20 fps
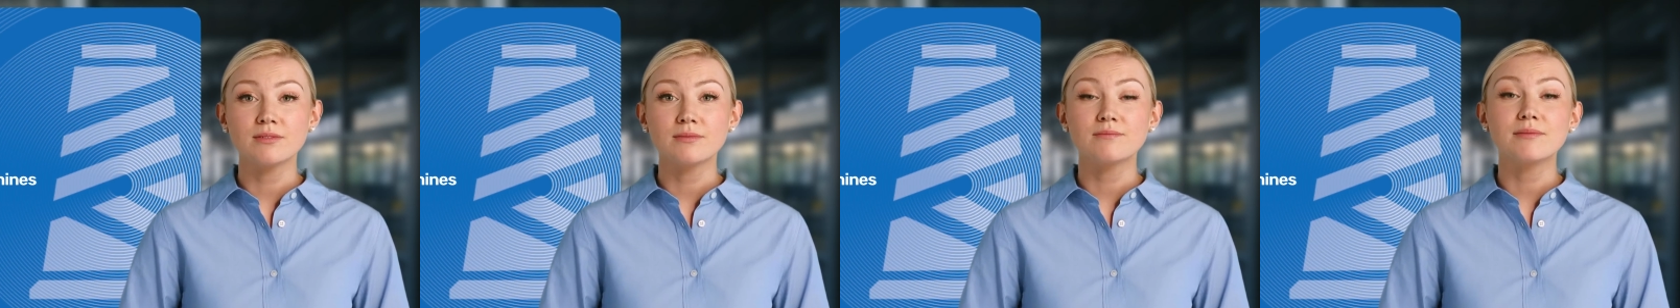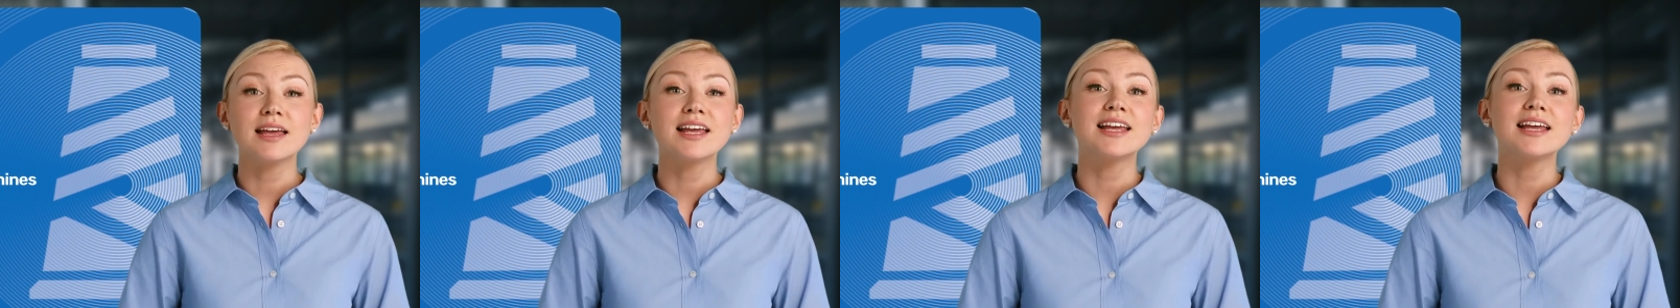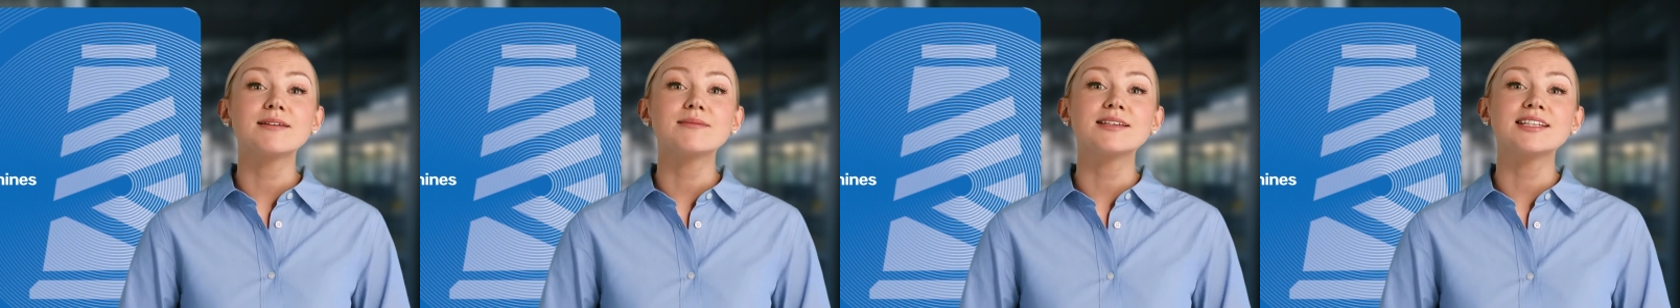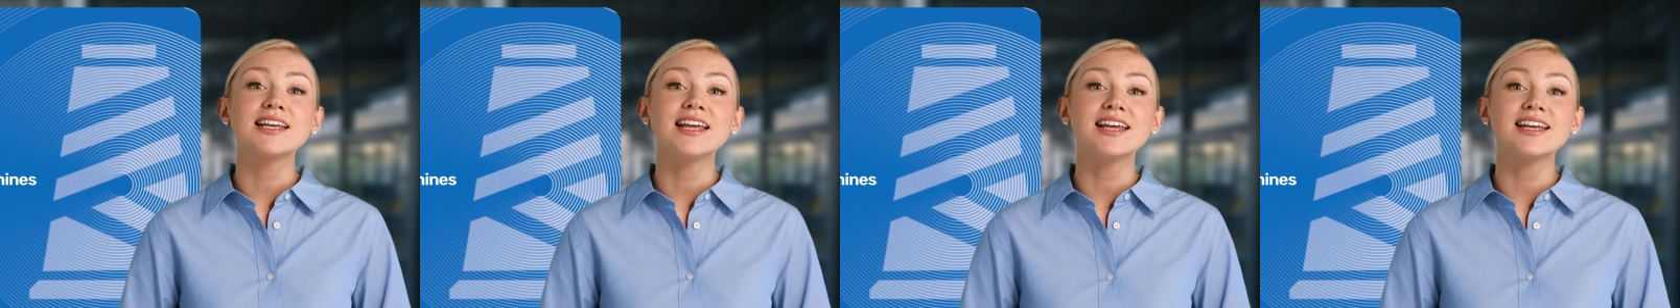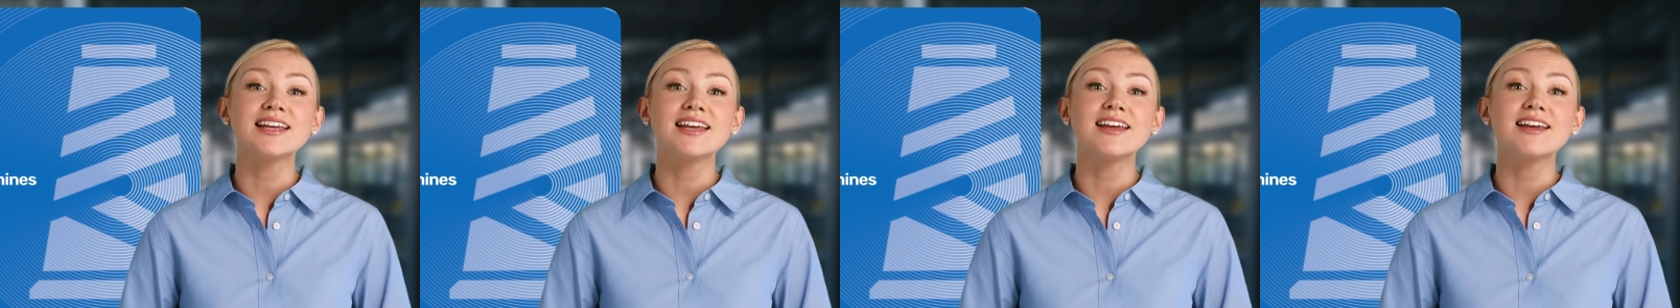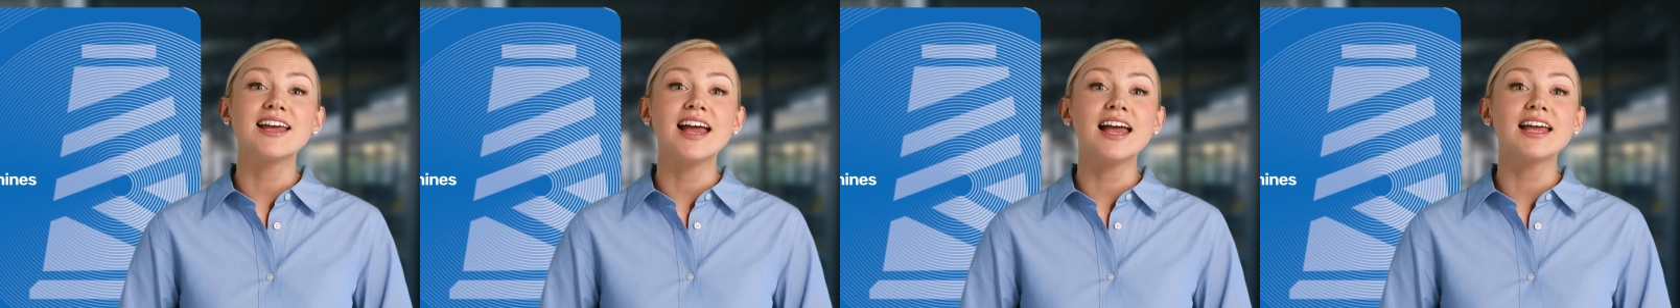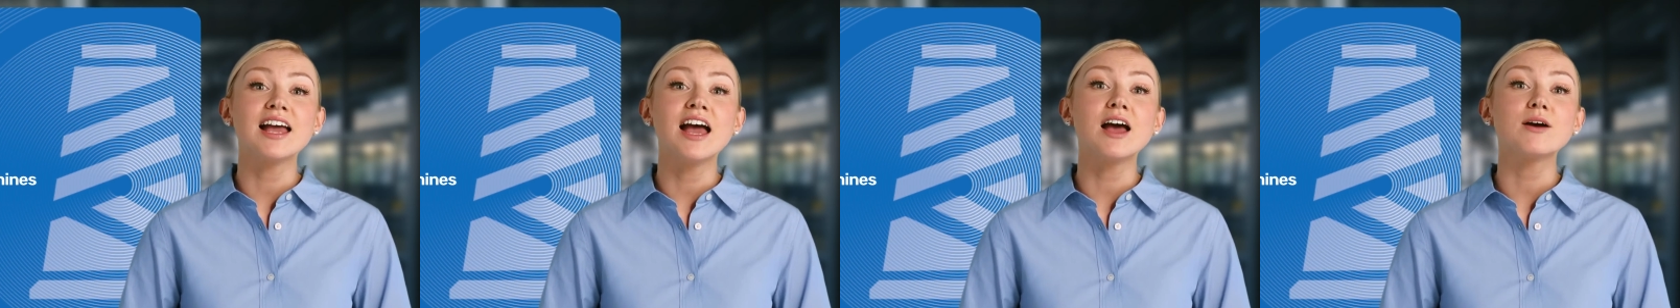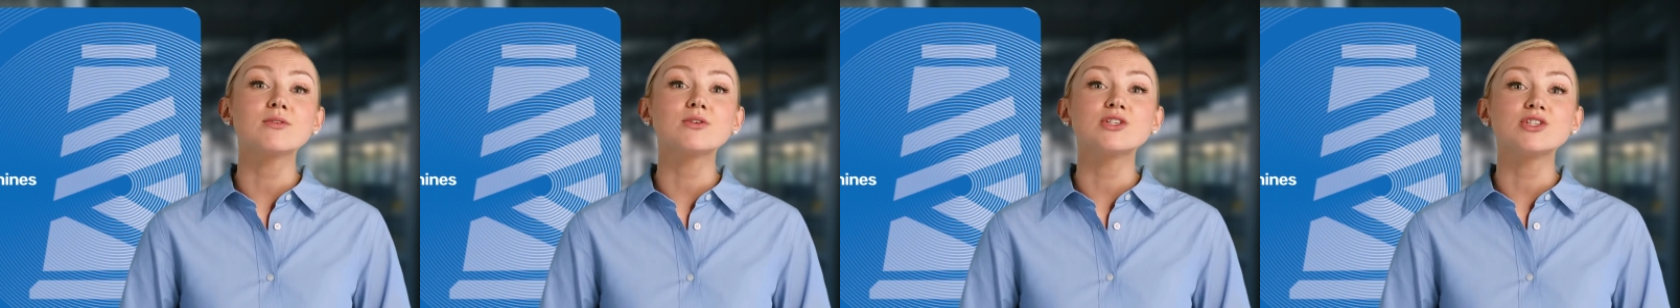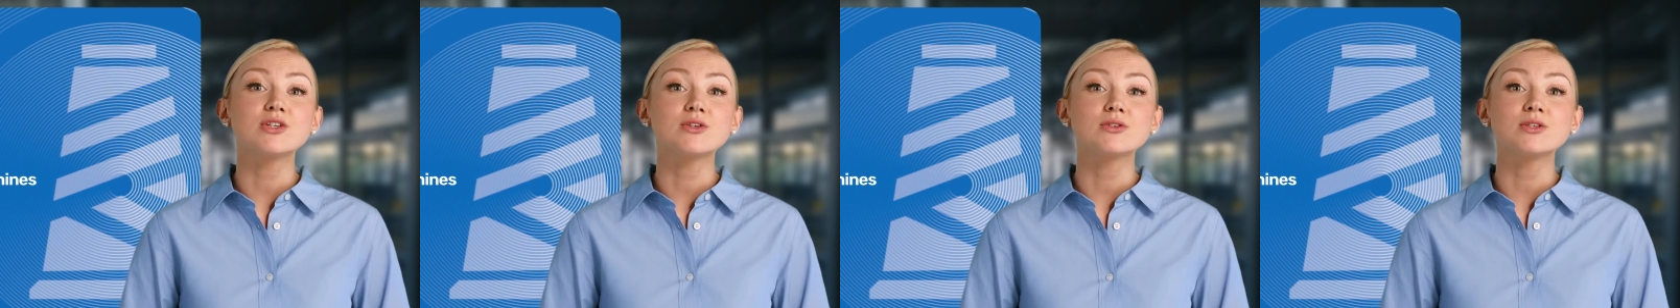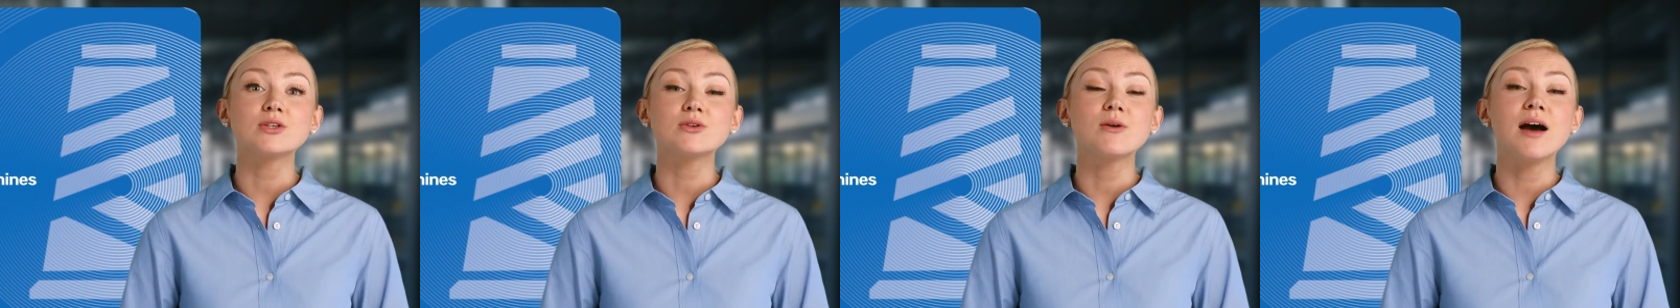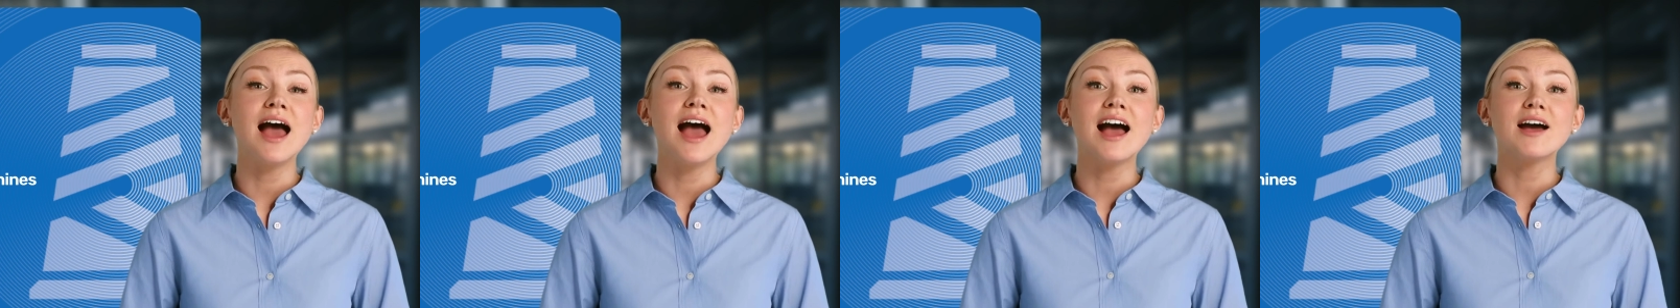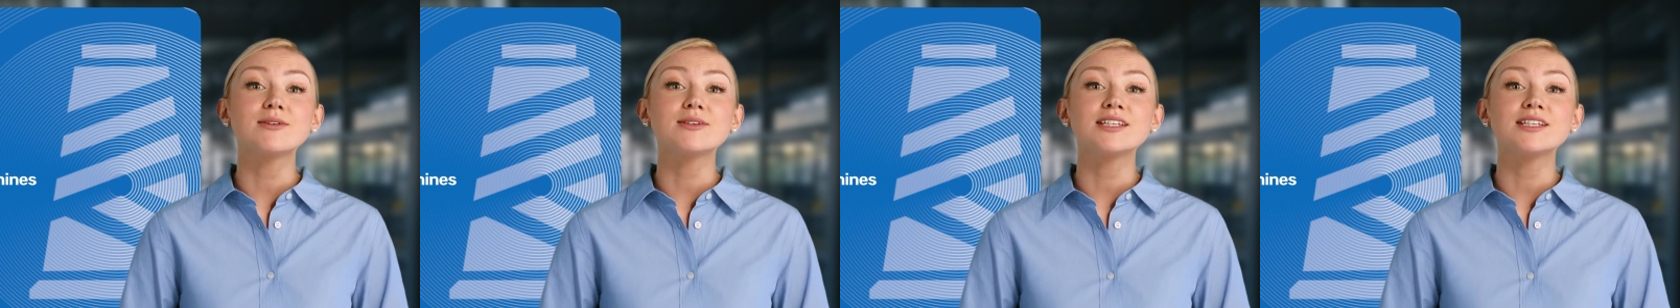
My name is Ada, and I will show you how